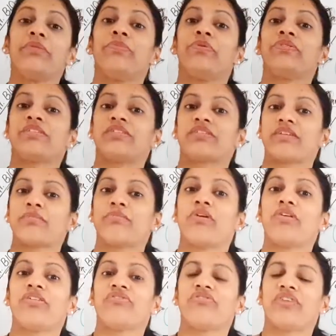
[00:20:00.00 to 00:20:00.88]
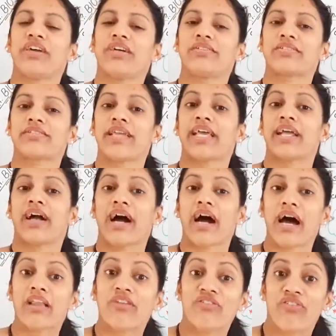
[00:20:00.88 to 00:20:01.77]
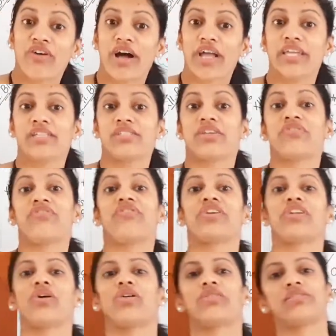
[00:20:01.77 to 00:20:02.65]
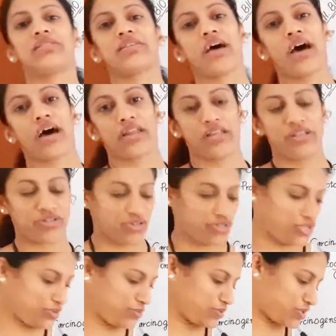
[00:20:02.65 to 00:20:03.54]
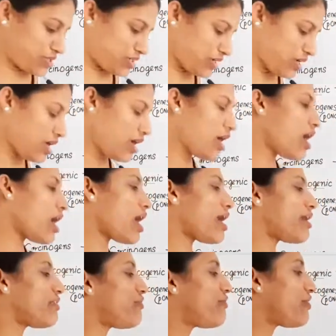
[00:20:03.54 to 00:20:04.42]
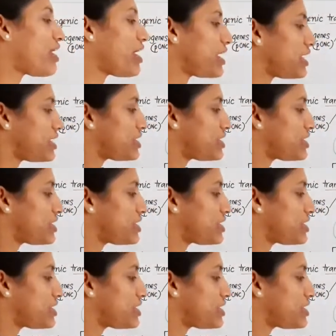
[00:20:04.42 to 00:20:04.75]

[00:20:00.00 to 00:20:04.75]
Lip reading: immune system modifiers like alpha interferons are introduced. alpha